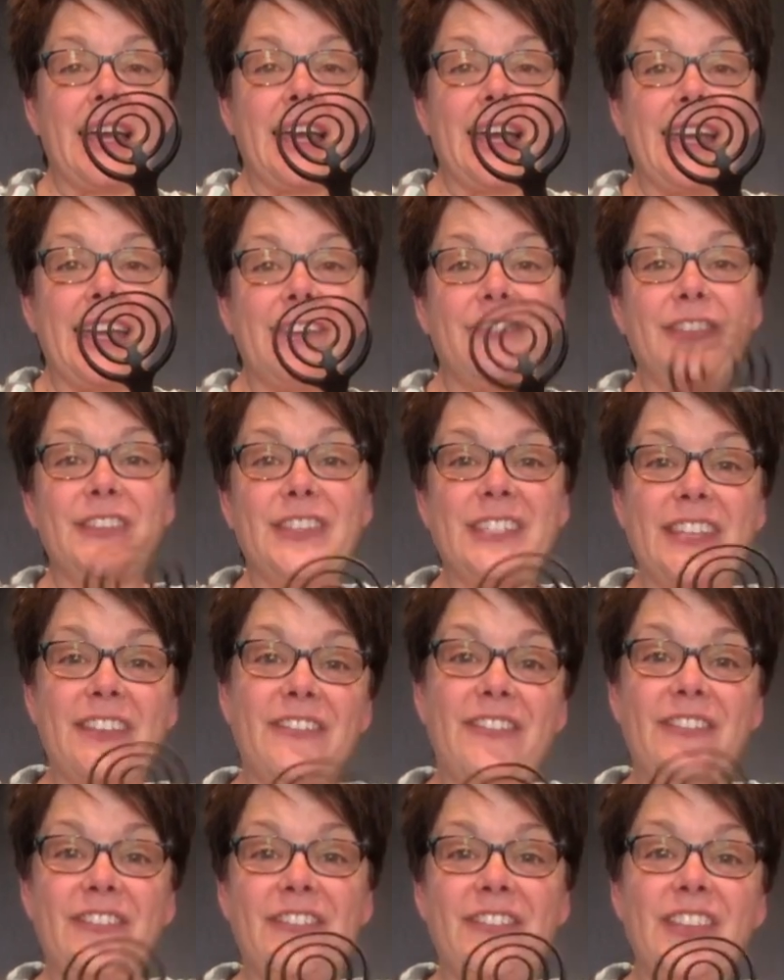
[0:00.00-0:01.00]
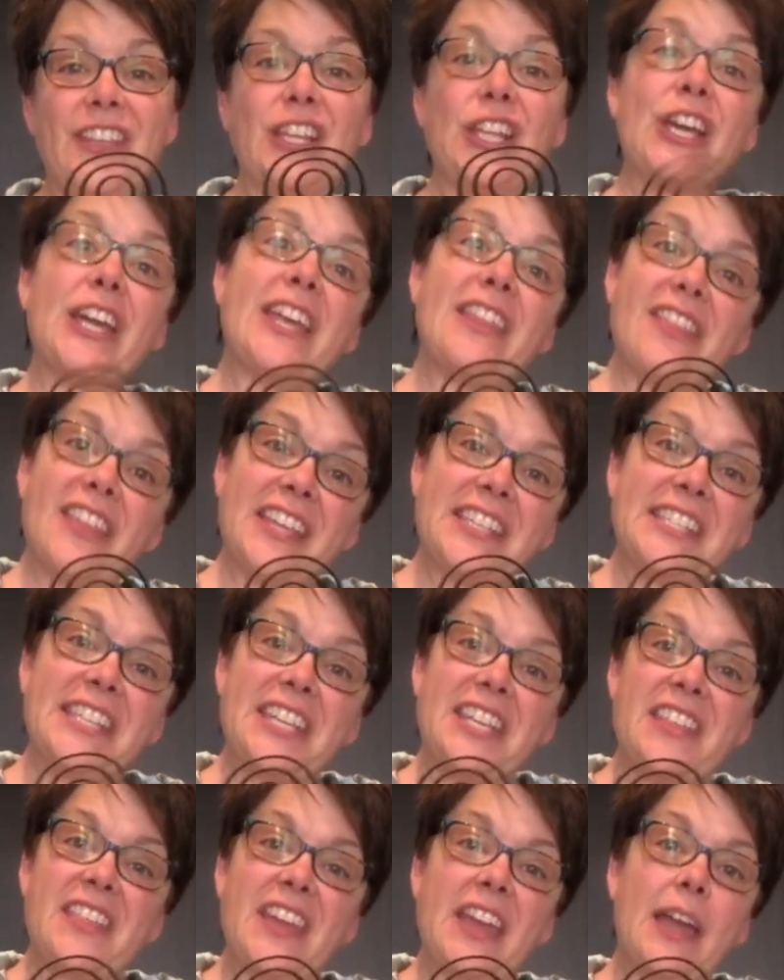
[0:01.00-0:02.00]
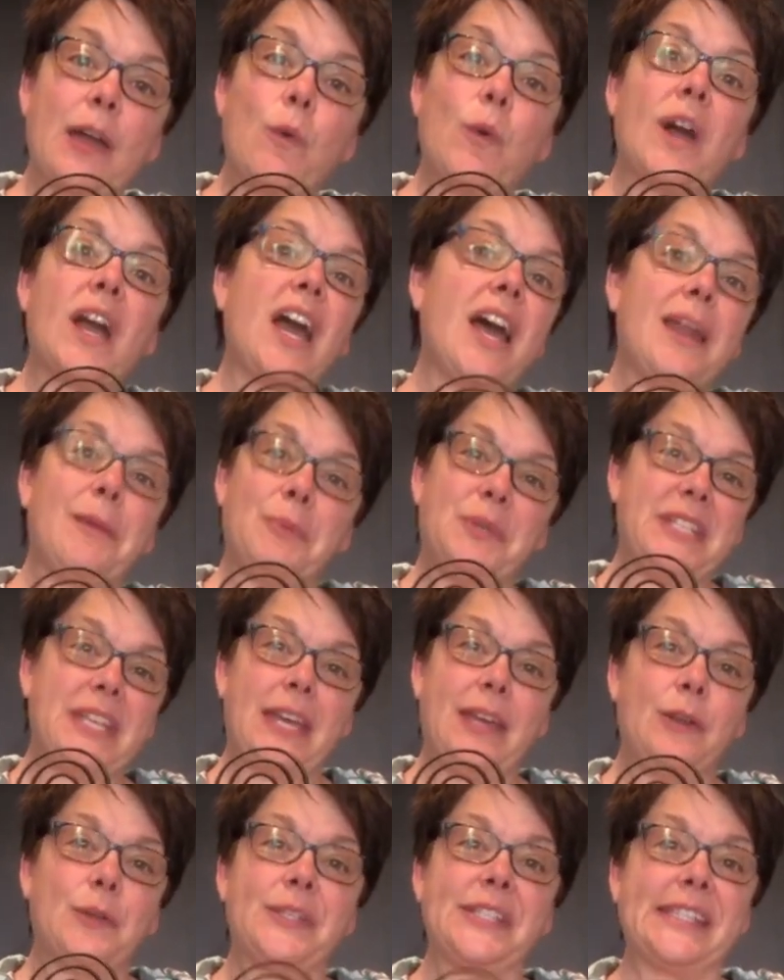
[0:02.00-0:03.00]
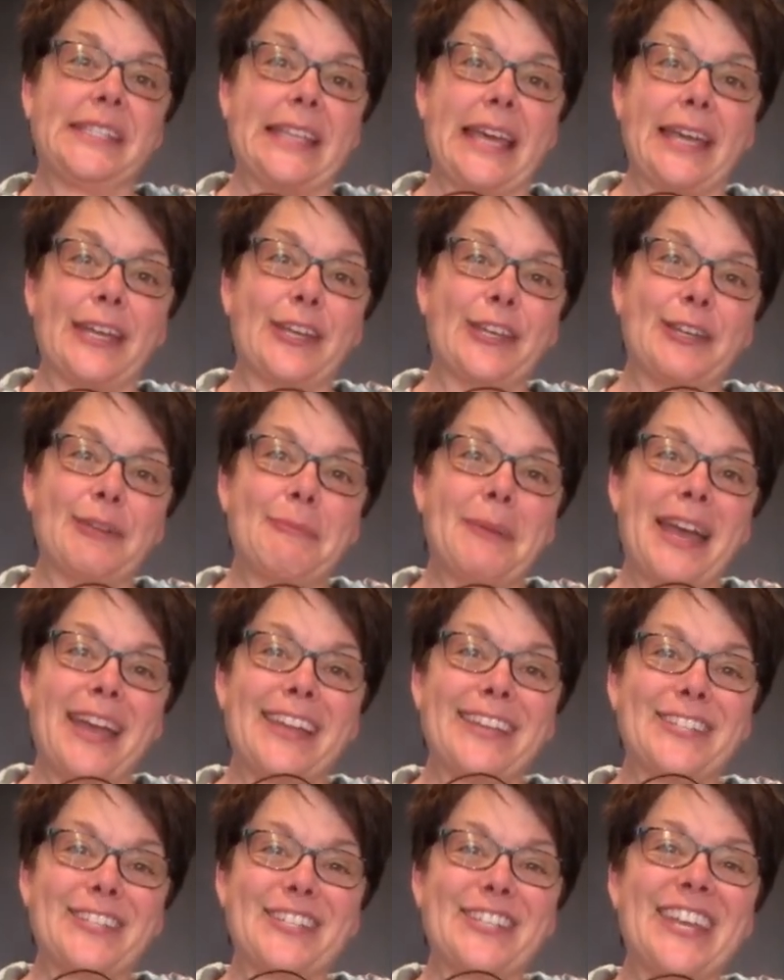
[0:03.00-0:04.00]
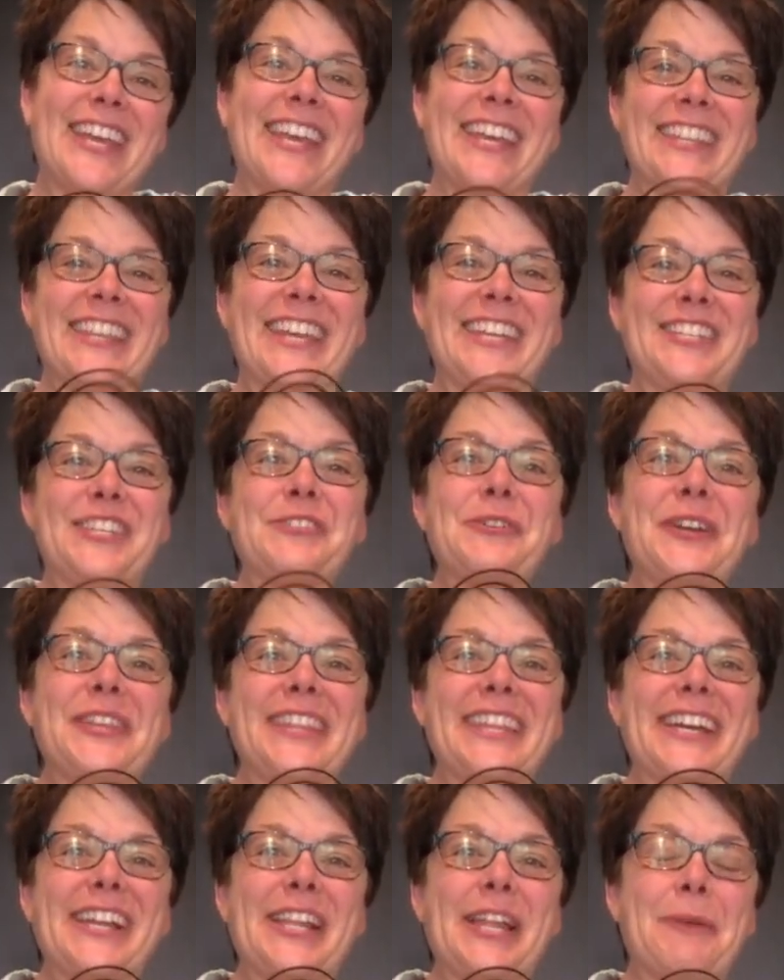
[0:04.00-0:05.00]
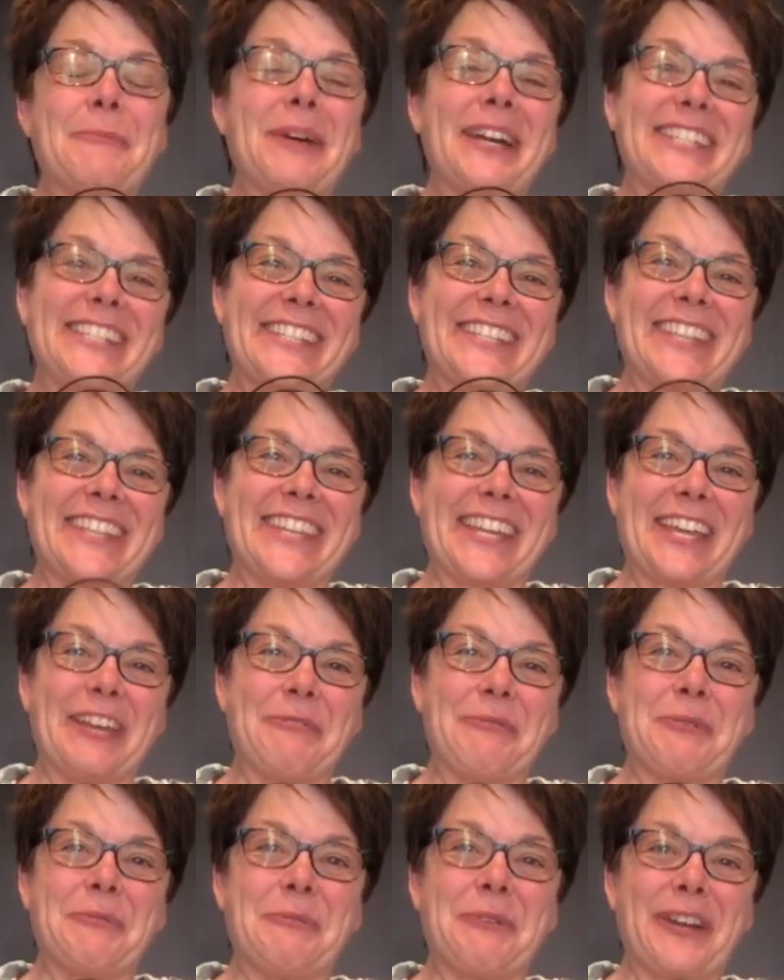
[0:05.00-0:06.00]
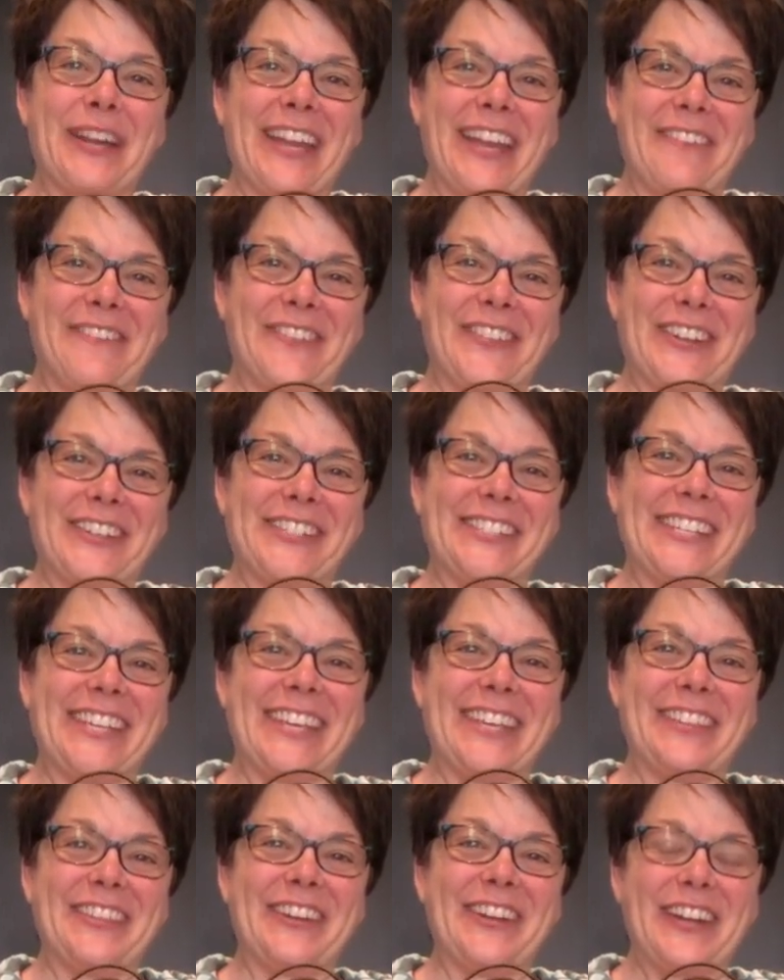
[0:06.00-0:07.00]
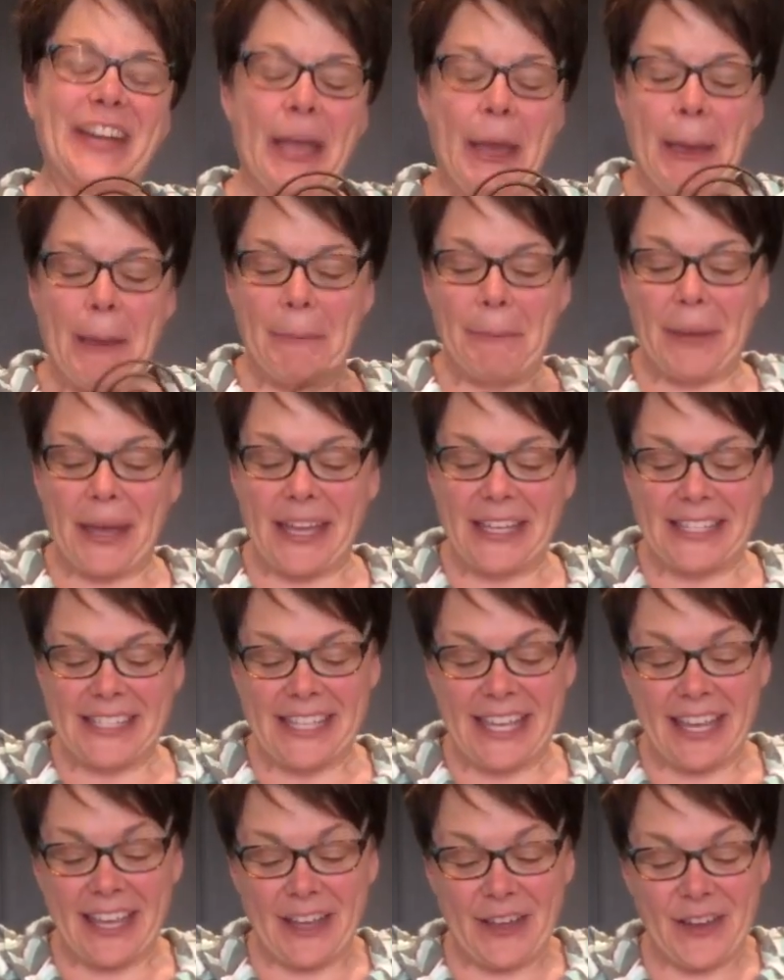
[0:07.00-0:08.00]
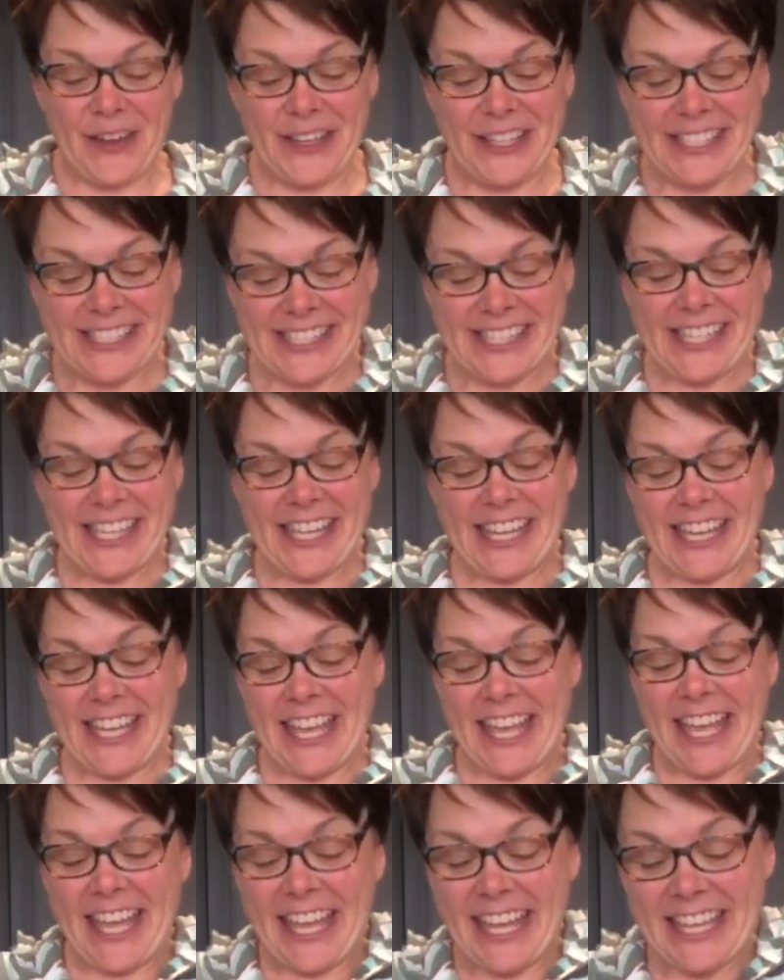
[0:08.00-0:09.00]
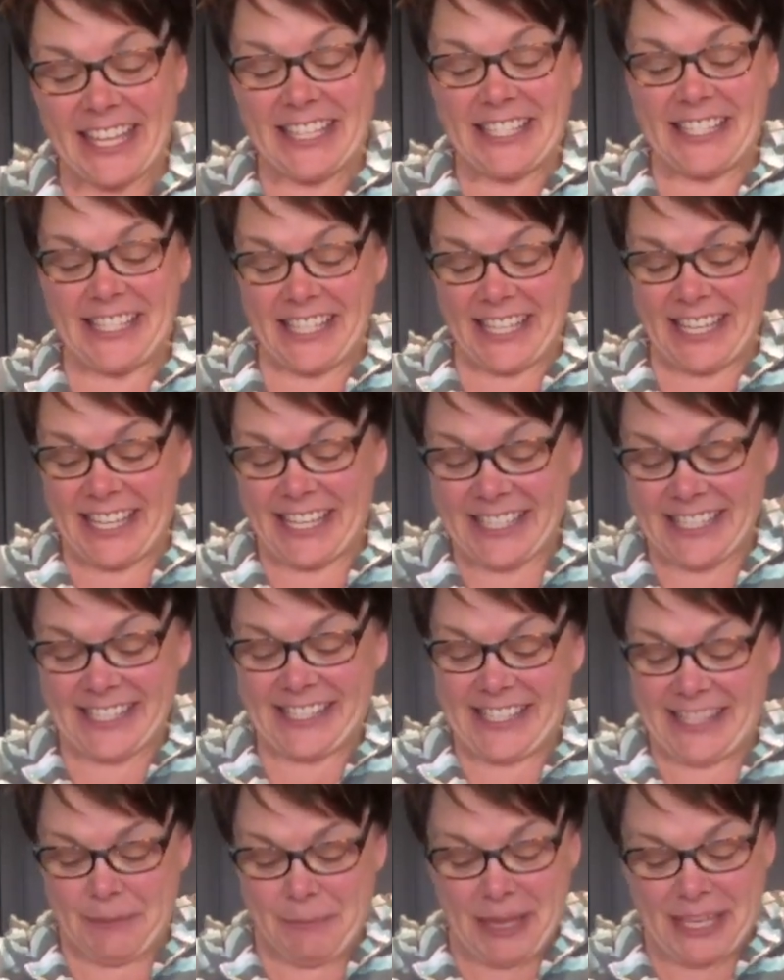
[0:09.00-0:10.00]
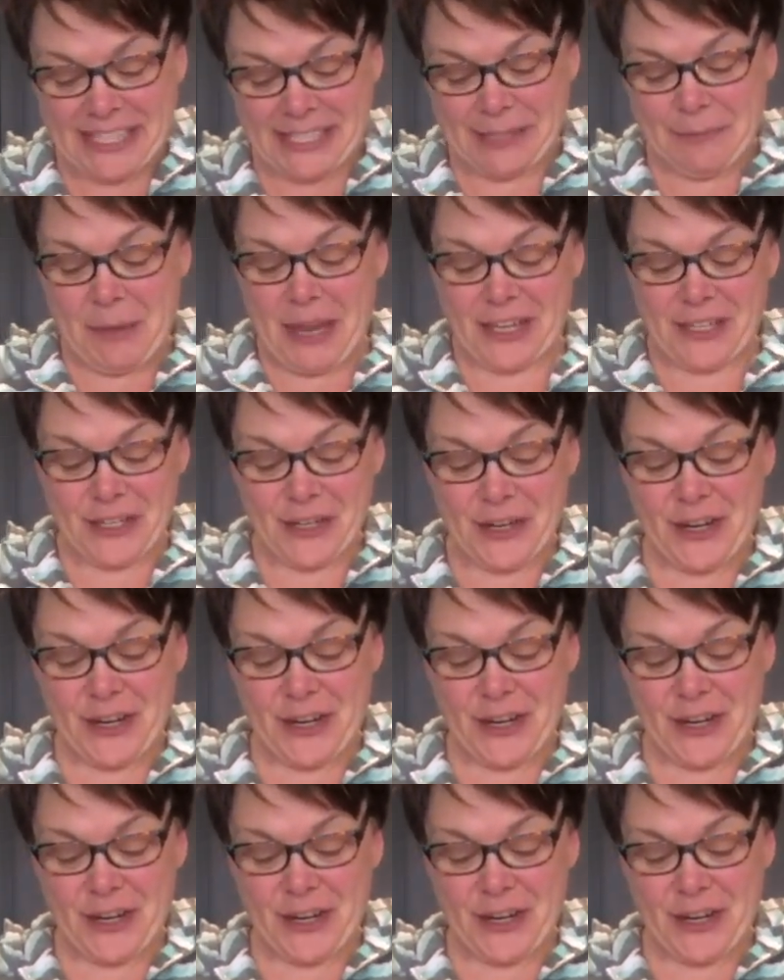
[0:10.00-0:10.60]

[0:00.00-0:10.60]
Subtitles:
if you look at this and you think, what kind of potatoes is that gonna mash? Then join the club. I didn't think it would work at first either, but honestly, it is the best masher